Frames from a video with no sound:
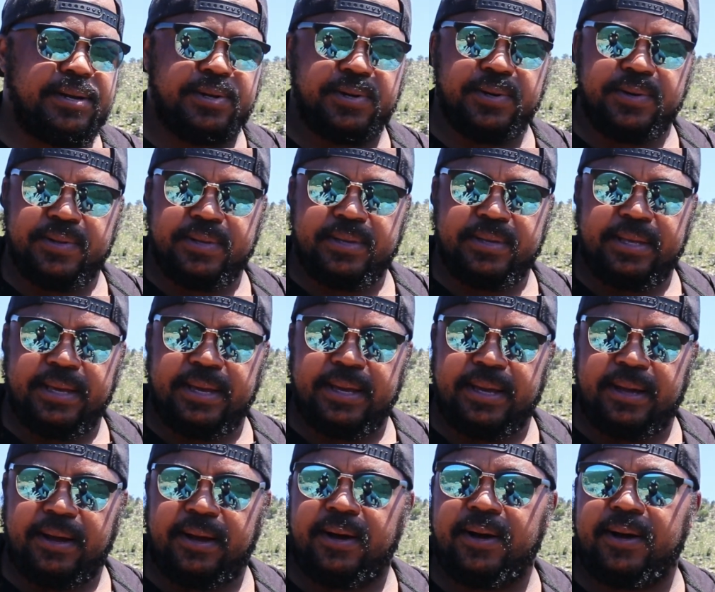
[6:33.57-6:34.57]
goods.
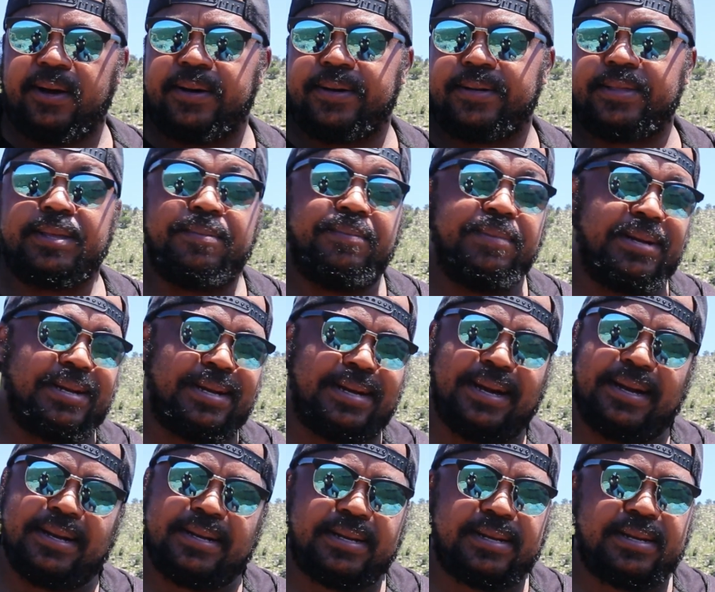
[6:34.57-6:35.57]
There are the
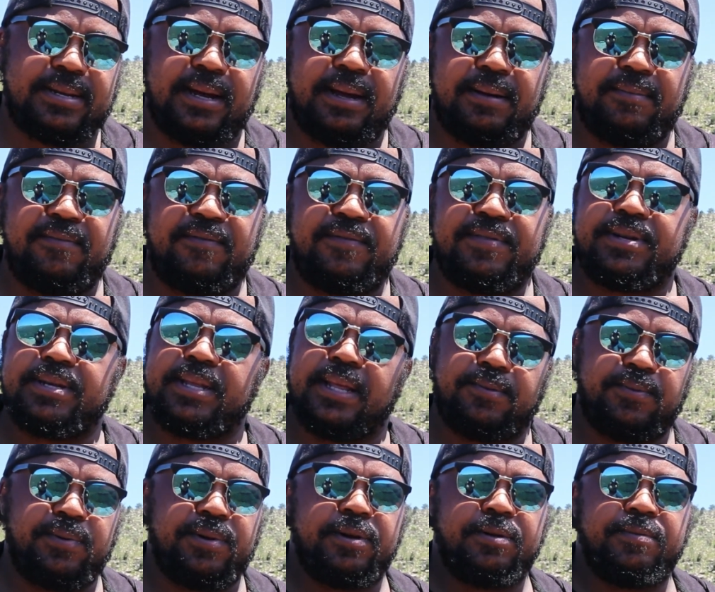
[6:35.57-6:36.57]
mid-cut fish
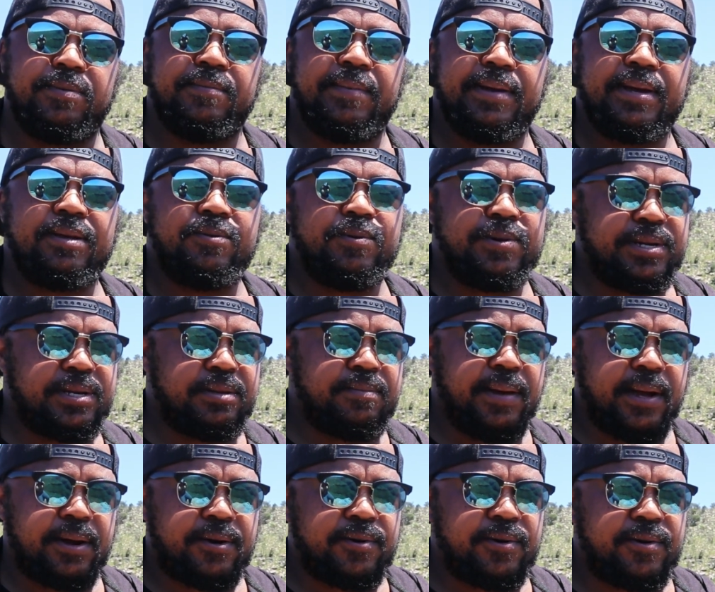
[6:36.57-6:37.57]
that we're going to be making, which is
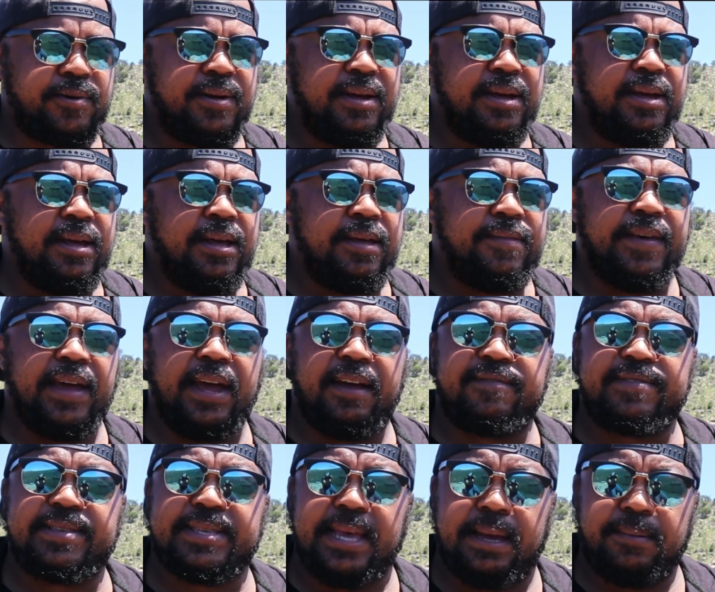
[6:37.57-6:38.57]
mackerel. They
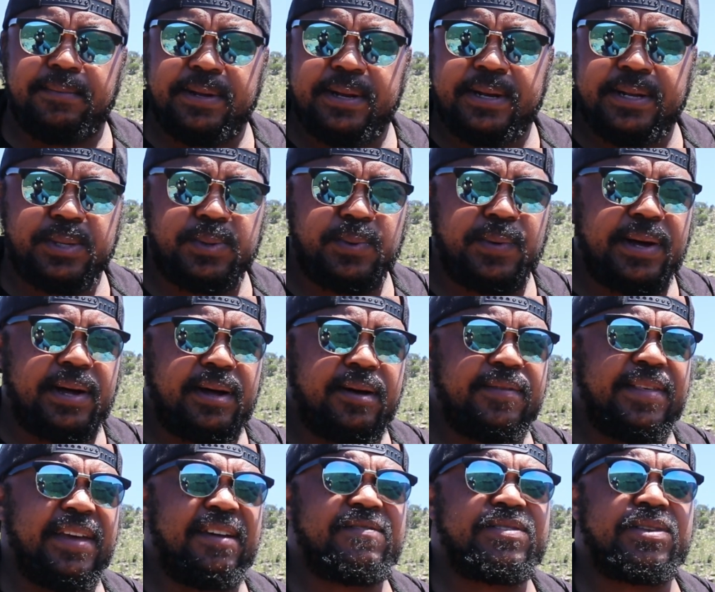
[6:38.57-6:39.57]
have salmon as
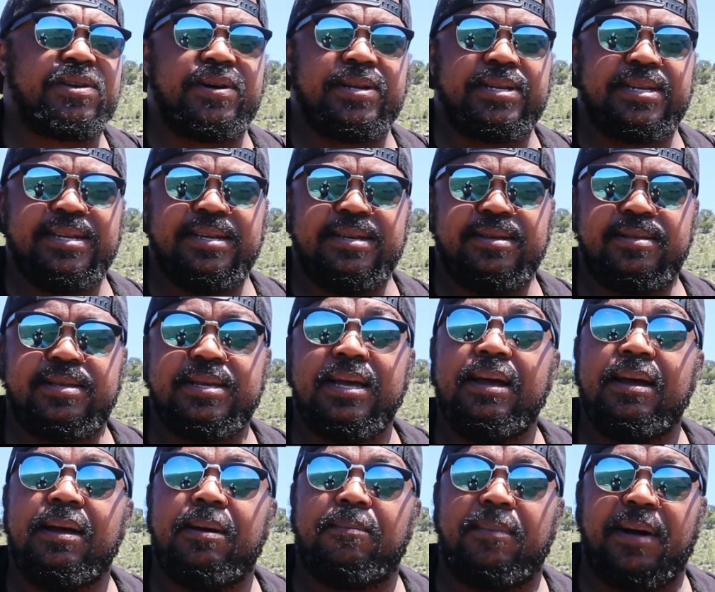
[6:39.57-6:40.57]
well. They have sardines.
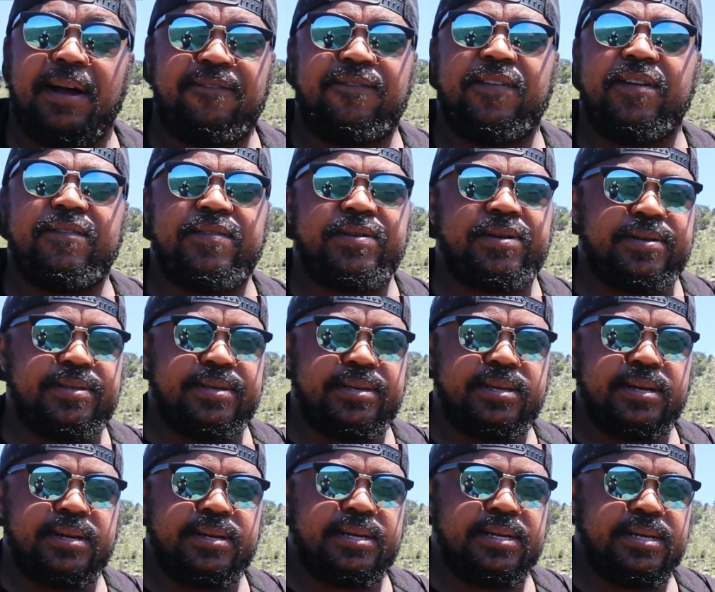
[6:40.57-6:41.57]
My favorite are the
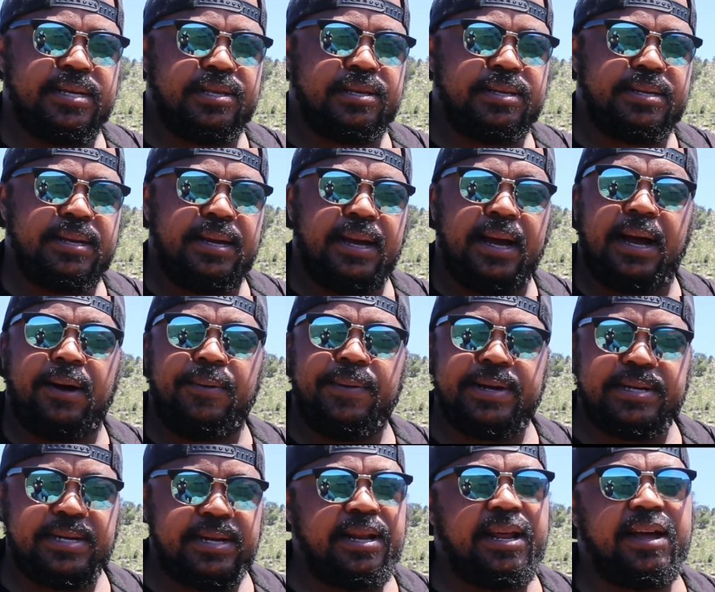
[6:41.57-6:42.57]
sardines. We
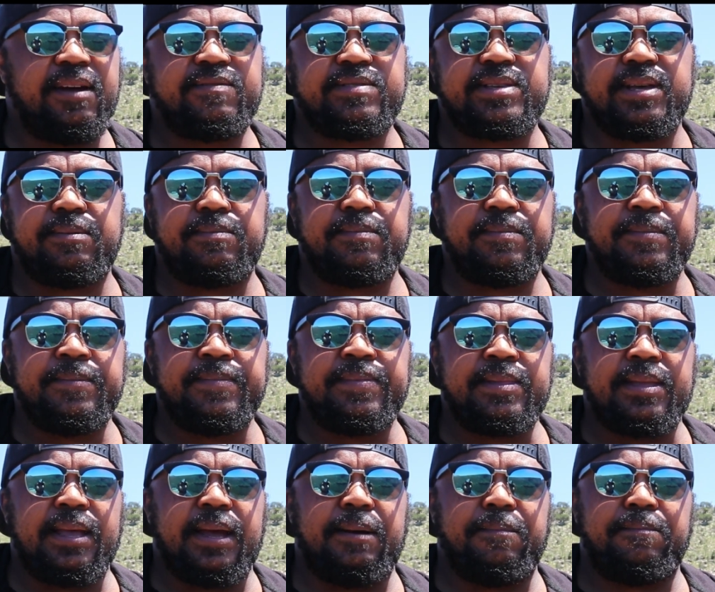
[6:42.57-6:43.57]
actually have some
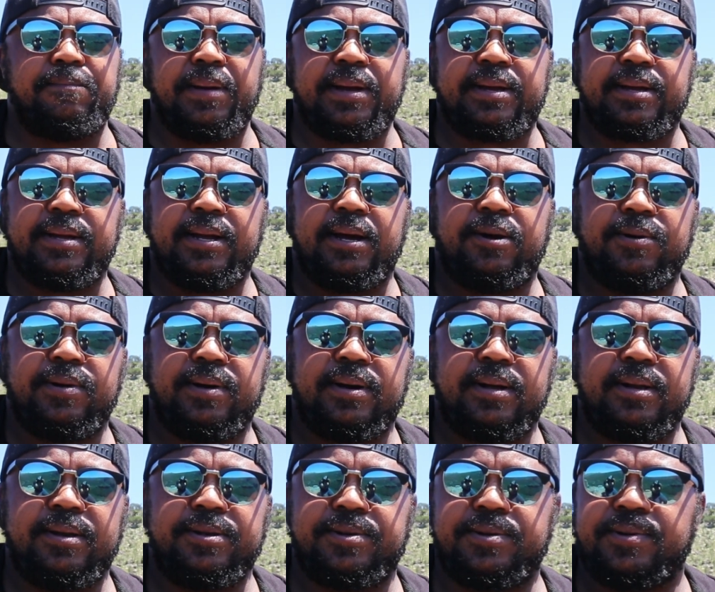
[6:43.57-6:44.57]
back in
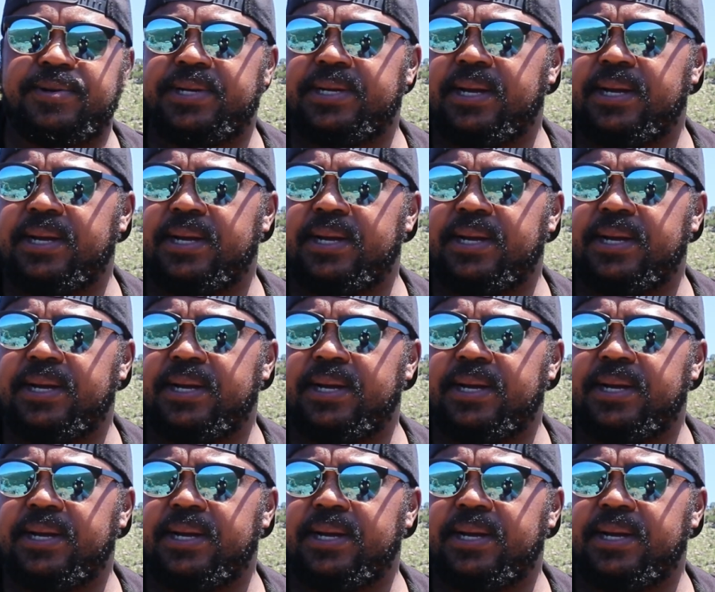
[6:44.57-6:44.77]
our little